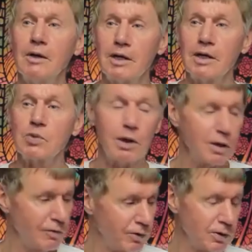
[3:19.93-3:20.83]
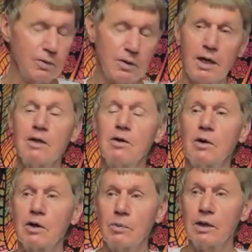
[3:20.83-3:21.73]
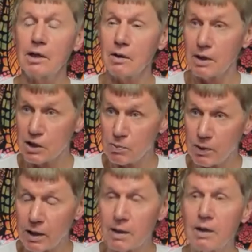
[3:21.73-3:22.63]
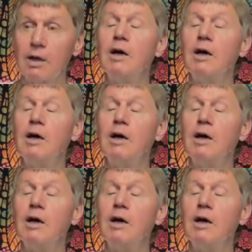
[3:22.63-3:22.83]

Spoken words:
And that's why I referred to the other document, how they explained